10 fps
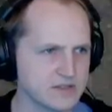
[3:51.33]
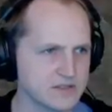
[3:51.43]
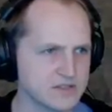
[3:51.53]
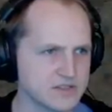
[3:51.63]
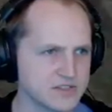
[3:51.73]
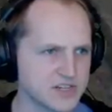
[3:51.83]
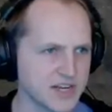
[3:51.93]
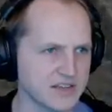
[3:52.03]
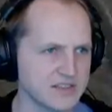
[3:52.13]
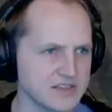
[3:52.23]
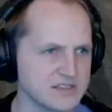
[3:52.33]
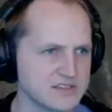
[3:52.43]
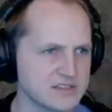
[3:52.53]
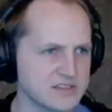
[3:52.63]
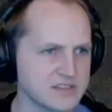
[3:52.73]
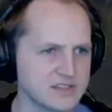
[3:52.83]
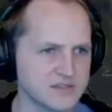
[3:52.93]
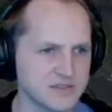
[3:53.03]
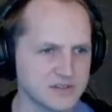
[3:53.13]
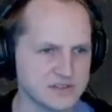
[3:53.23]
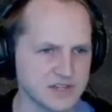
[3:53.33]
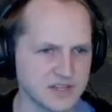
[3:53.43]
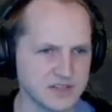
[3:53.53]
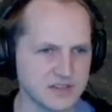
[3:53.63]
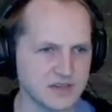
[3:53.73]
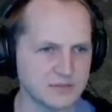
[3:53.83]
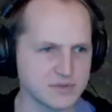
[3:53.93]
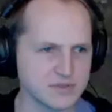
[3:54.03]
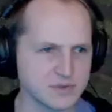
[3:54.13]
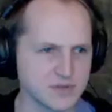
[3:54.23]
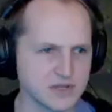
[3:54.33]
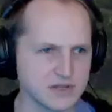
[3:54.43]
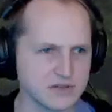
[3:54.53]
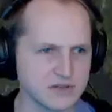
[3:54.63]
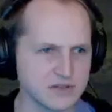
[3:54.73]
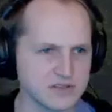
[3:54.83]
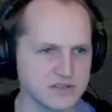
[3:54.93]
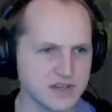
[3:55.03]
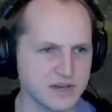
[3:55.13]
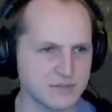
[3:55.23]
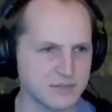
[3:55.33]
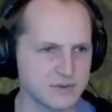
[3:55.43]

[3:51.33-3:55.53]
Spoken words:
Just check these to see if there's anything between or on top.